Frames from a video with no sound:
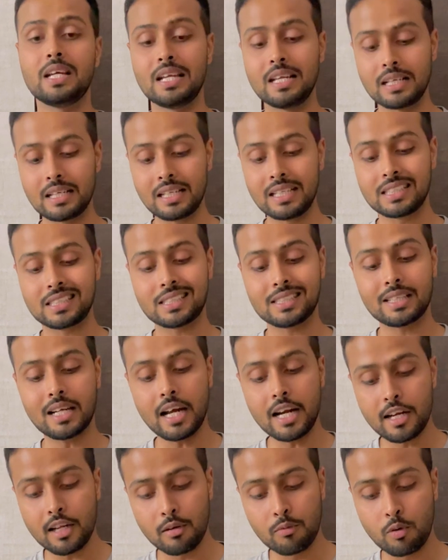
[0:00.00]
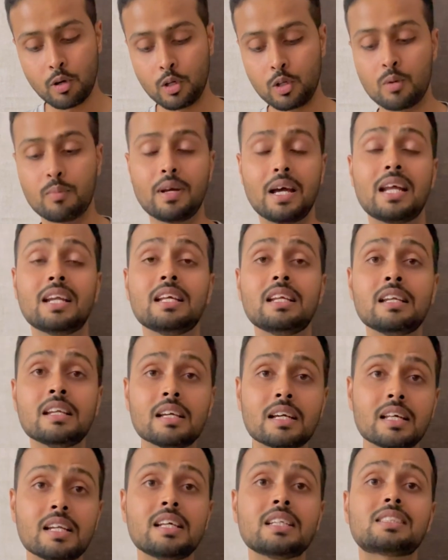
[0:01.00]
increased tidal volume and
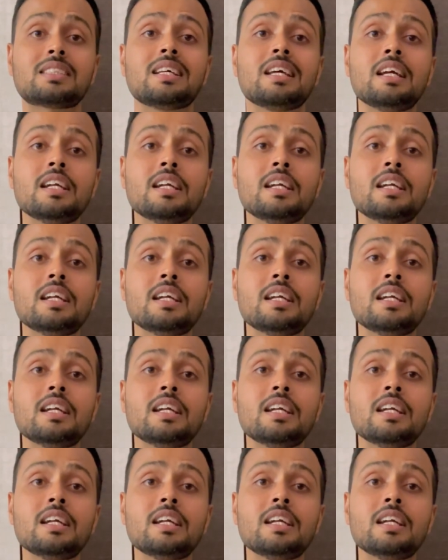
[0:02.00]
increased